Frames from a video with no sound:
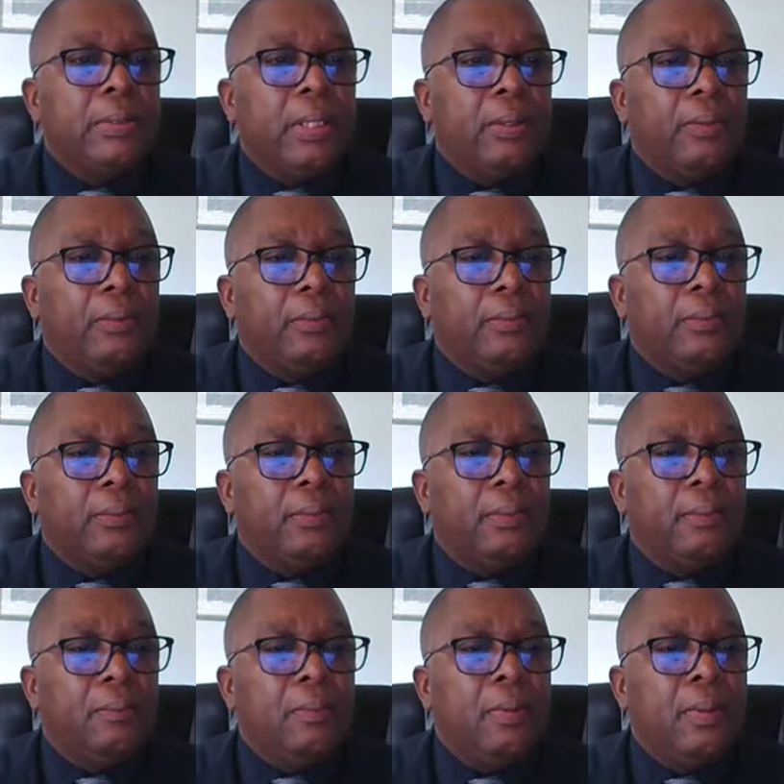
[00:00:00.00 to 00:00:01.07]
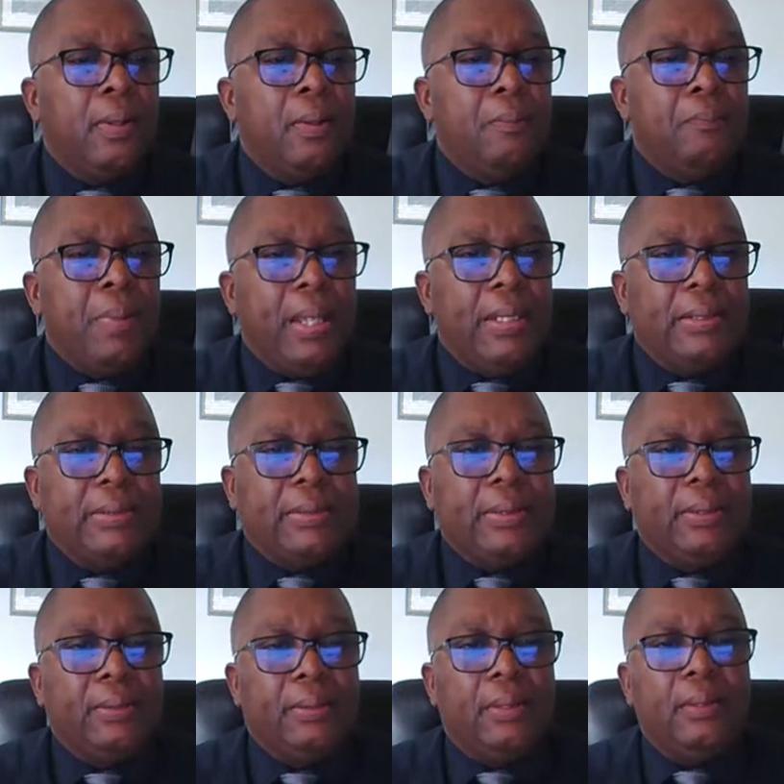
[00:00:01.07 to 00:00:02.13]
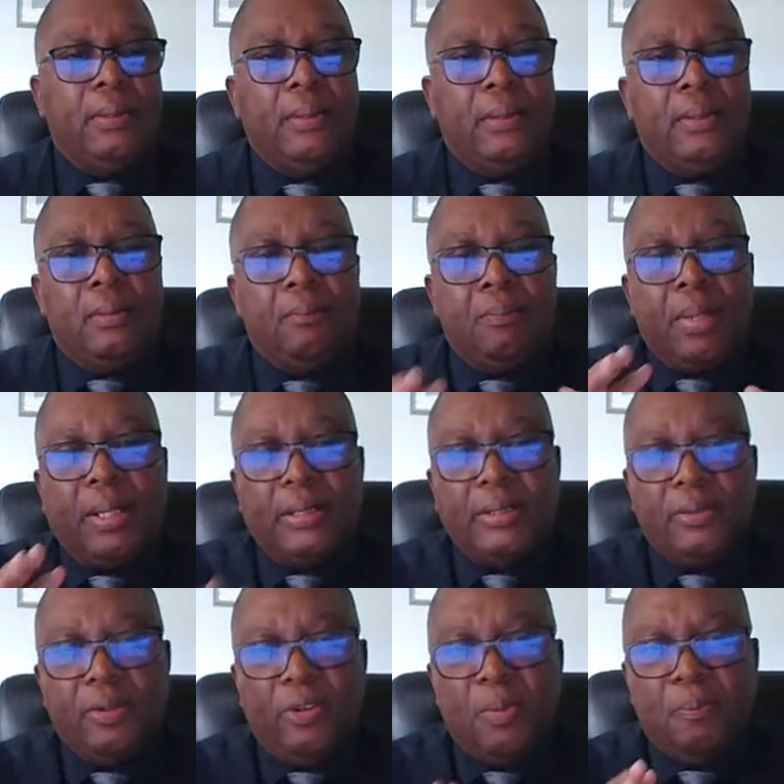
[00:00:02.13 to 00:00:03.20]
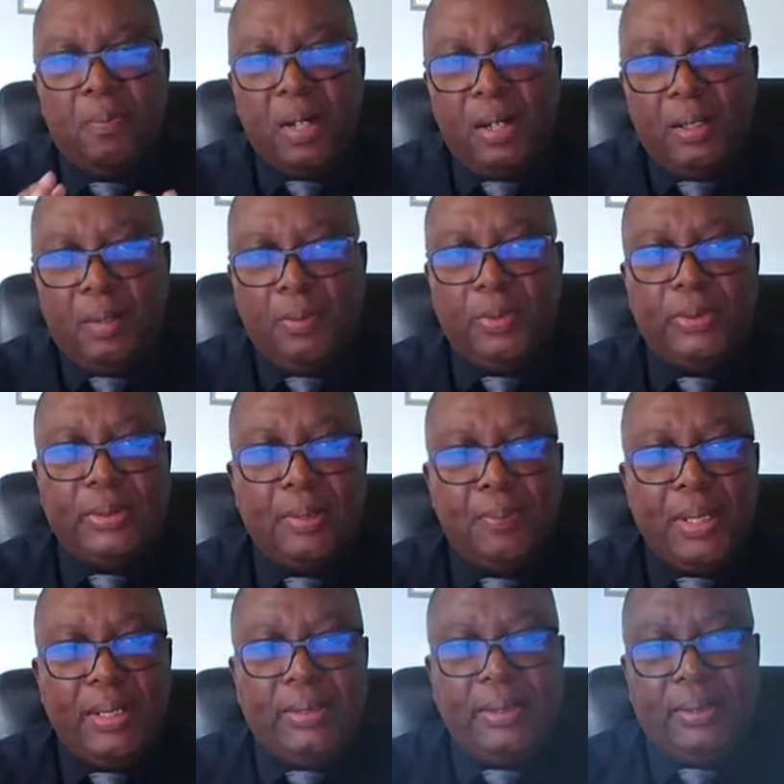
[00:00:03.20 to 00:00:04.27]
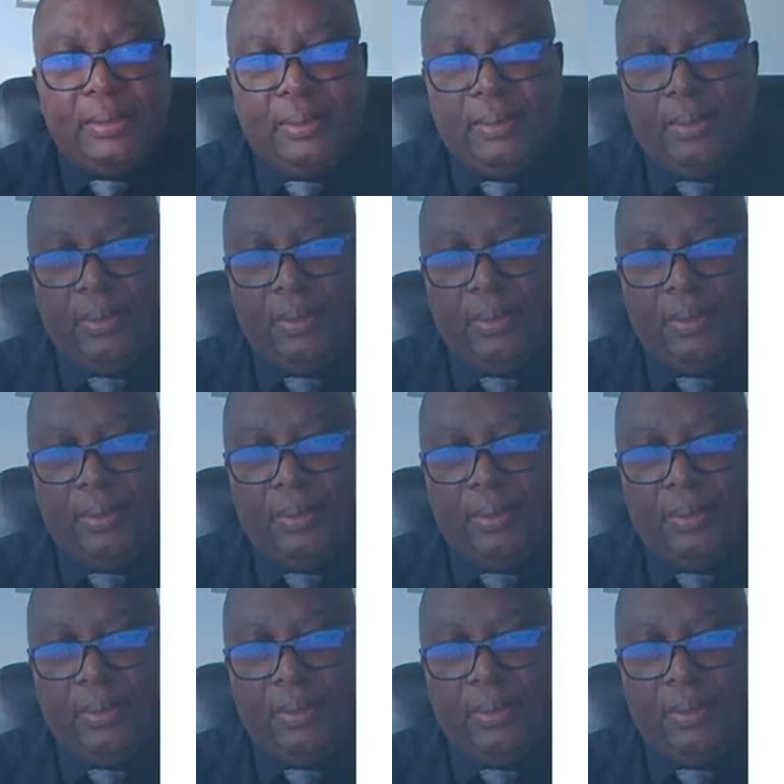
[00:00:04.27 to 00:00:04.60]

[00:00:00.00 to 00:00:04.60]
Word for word: So, based, because of your remarkable stability